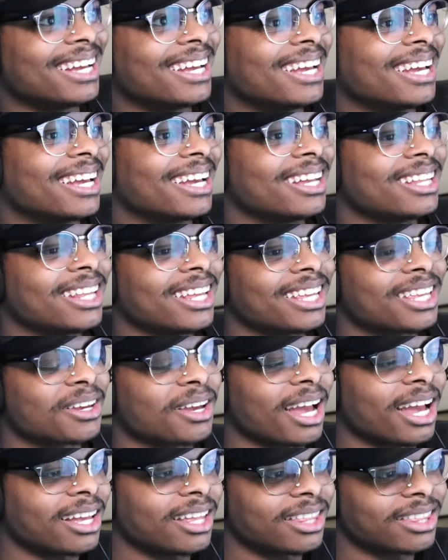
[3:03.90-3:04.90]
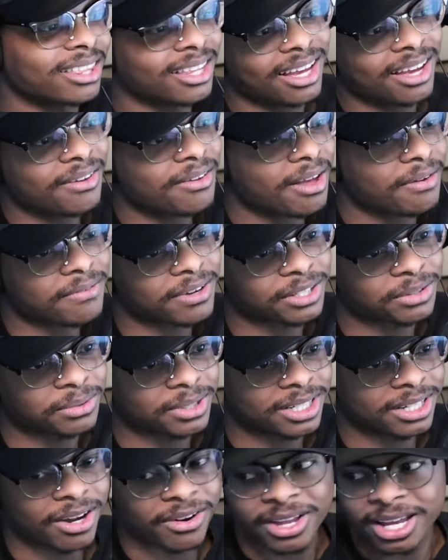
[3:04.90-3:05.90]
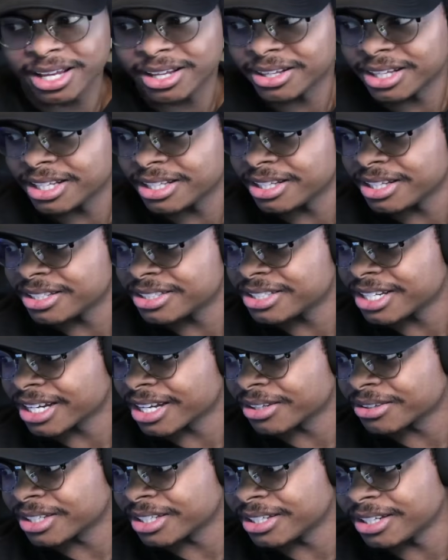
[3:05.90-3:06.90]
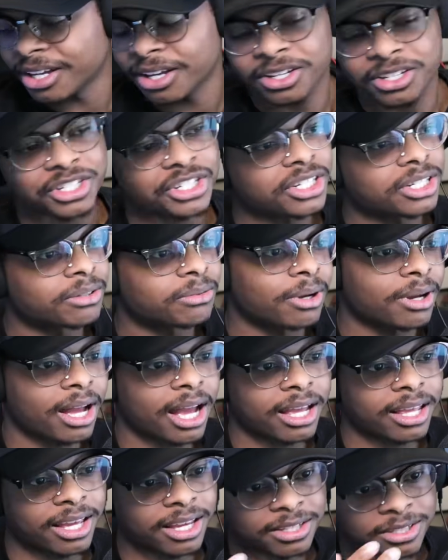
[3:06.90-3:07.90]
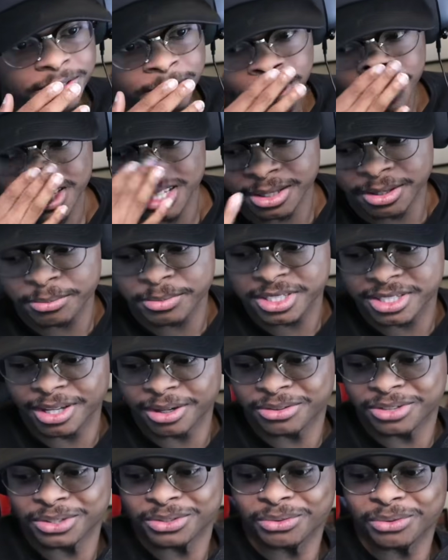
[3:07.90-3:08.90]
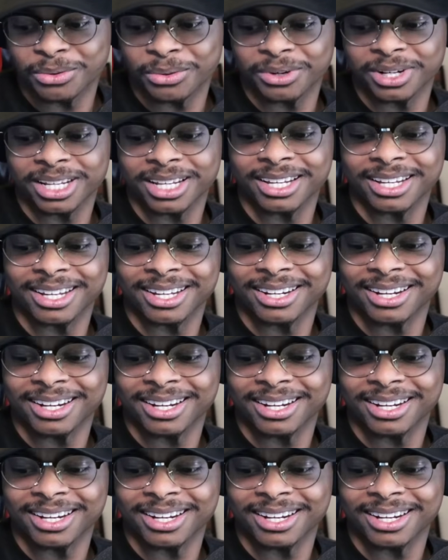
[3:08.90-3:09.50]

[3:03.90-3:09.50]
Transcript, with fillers: Yeah, I like it. I I, I fucked with it. Okay, let, let's check out the. Oh shit. Well, I guess let me start this recording again.